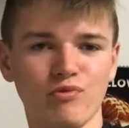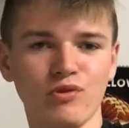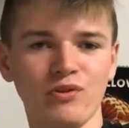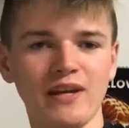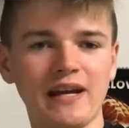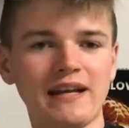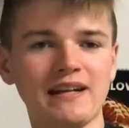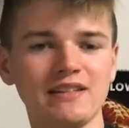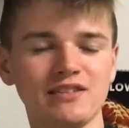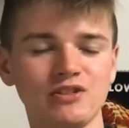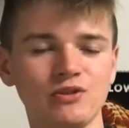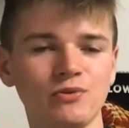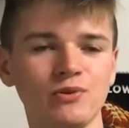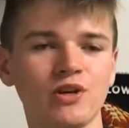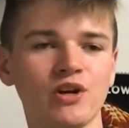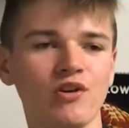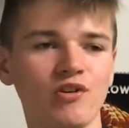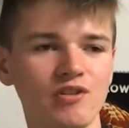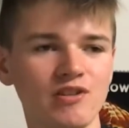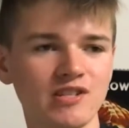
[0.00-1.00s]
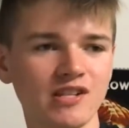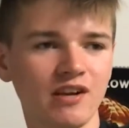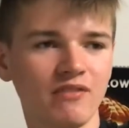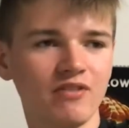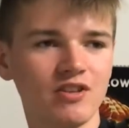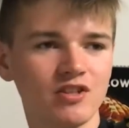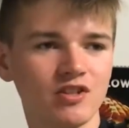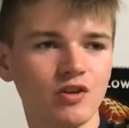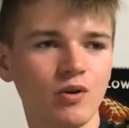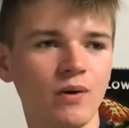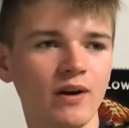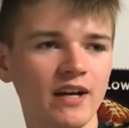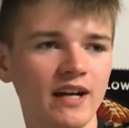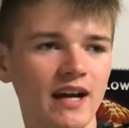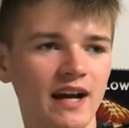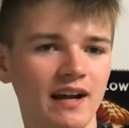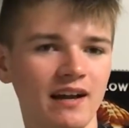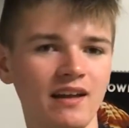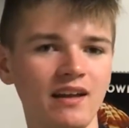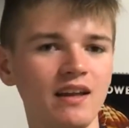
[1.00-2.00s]
related to current stuff that's going
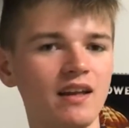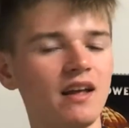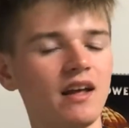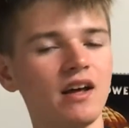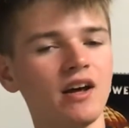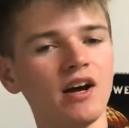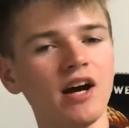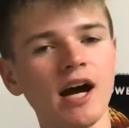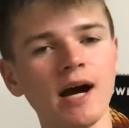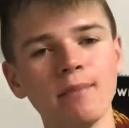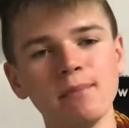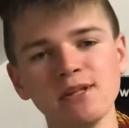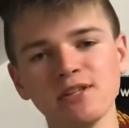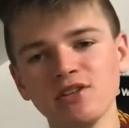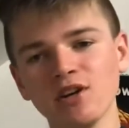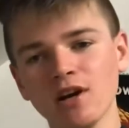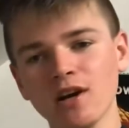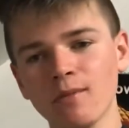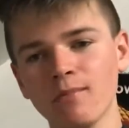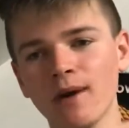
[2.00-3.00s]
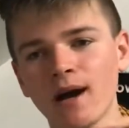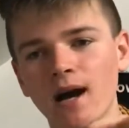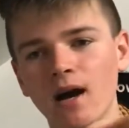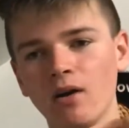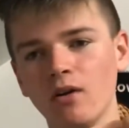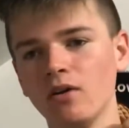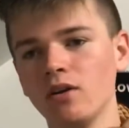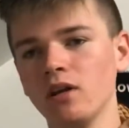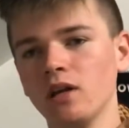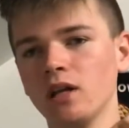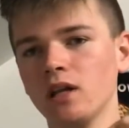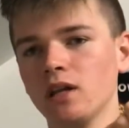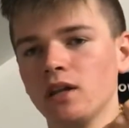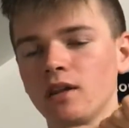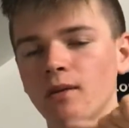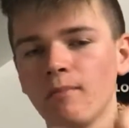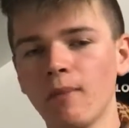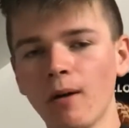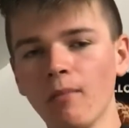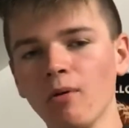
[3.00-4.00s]
on. I'm going to talk about
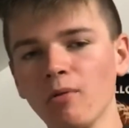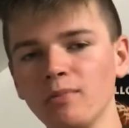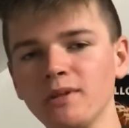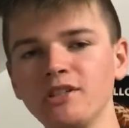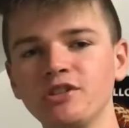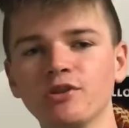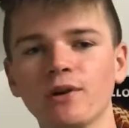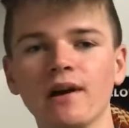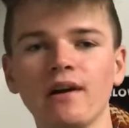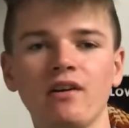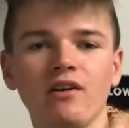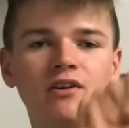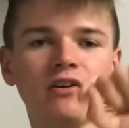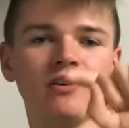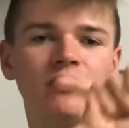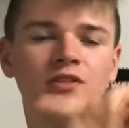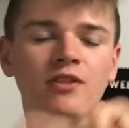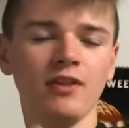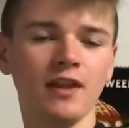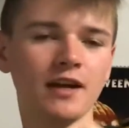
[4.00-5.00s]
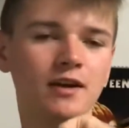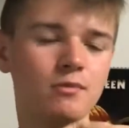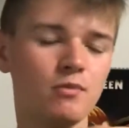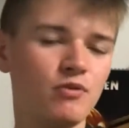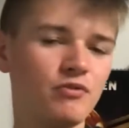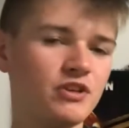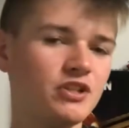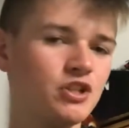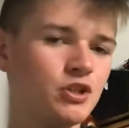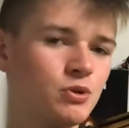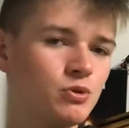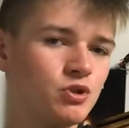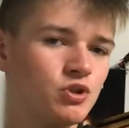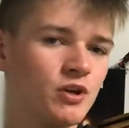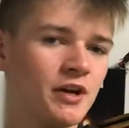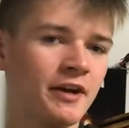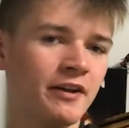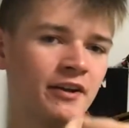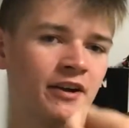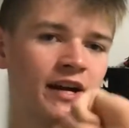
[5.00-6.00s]
the Bumblebee trailer, the Lego Movie 2
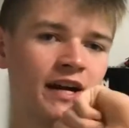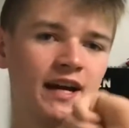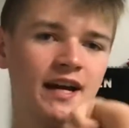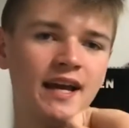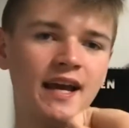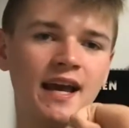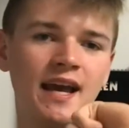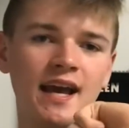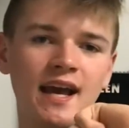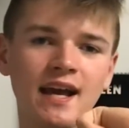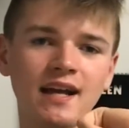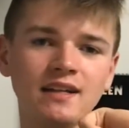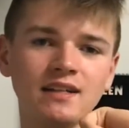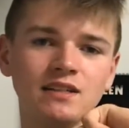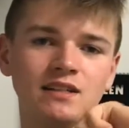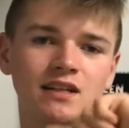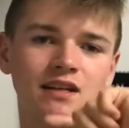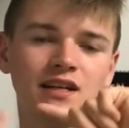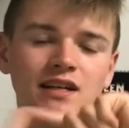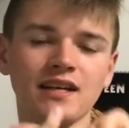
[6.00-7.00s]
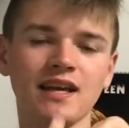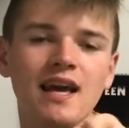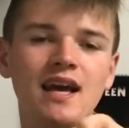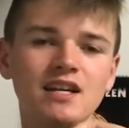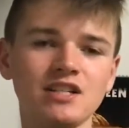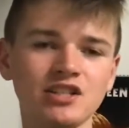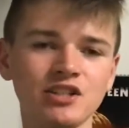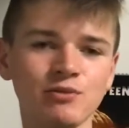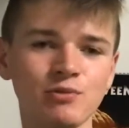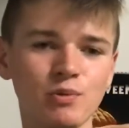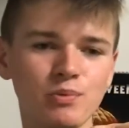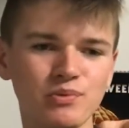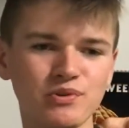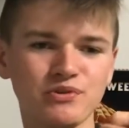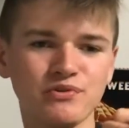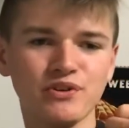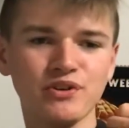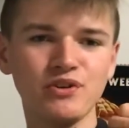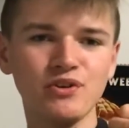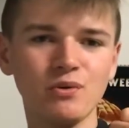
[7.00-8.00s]
trailer, and casting
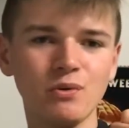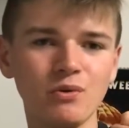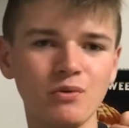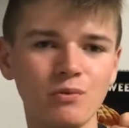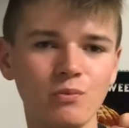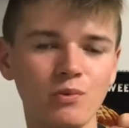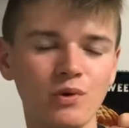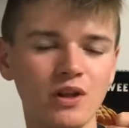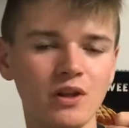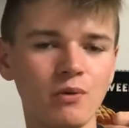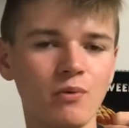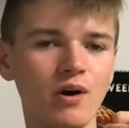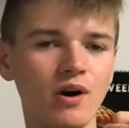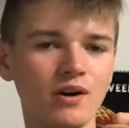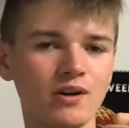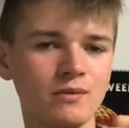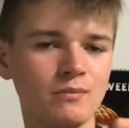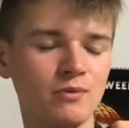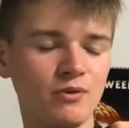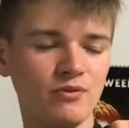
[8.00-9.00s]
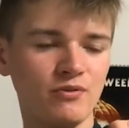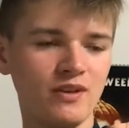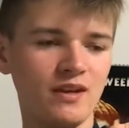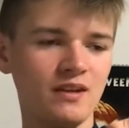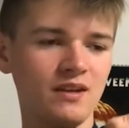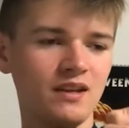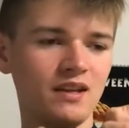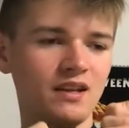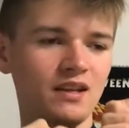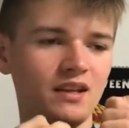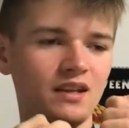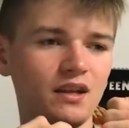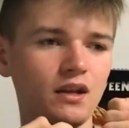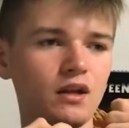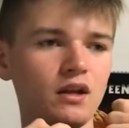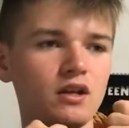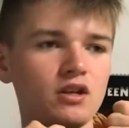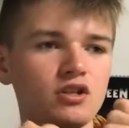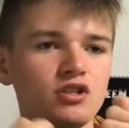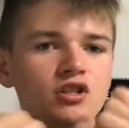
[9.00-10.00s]
rumors for a new Willy Wonka movie.
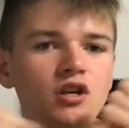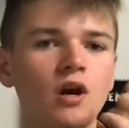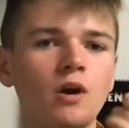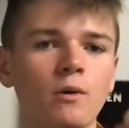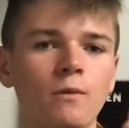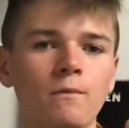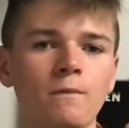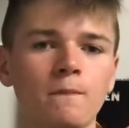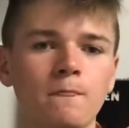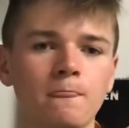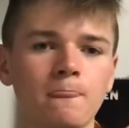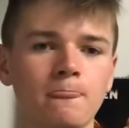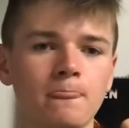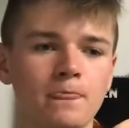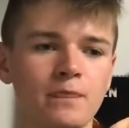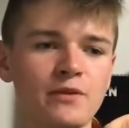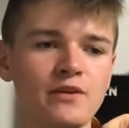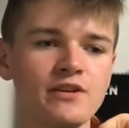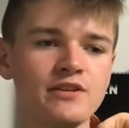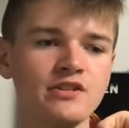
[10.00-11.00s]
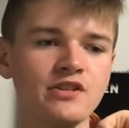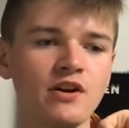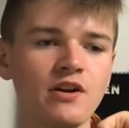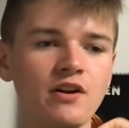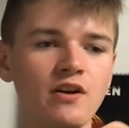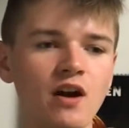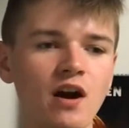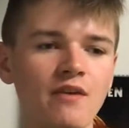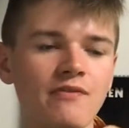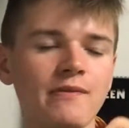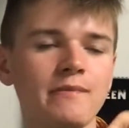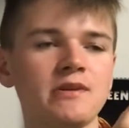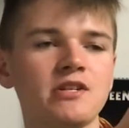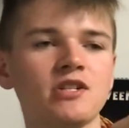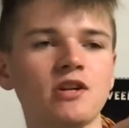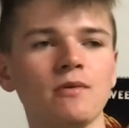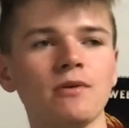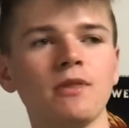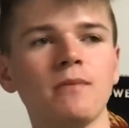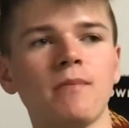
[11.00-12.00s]
So, to start it off, I'm going to
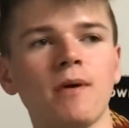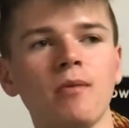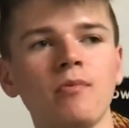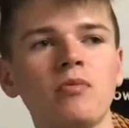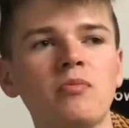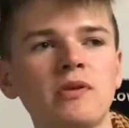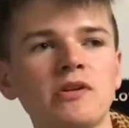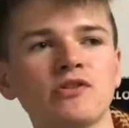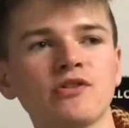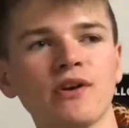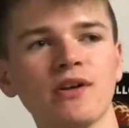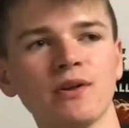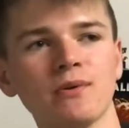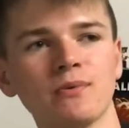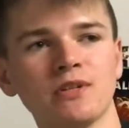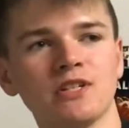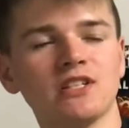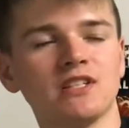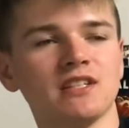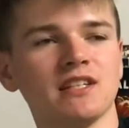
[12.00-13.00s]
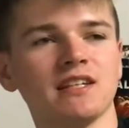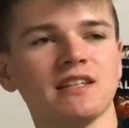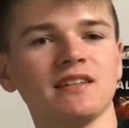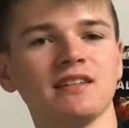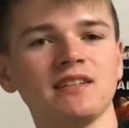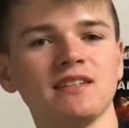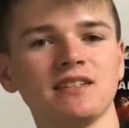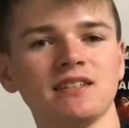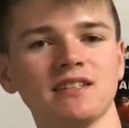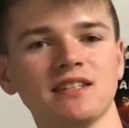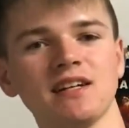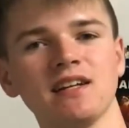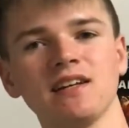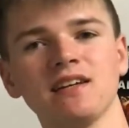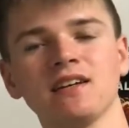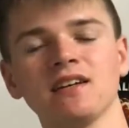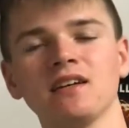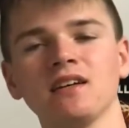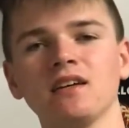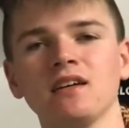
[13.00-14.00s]
start with the Bumblebee trailer, which is like the least
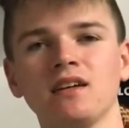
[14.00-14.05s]
exciting.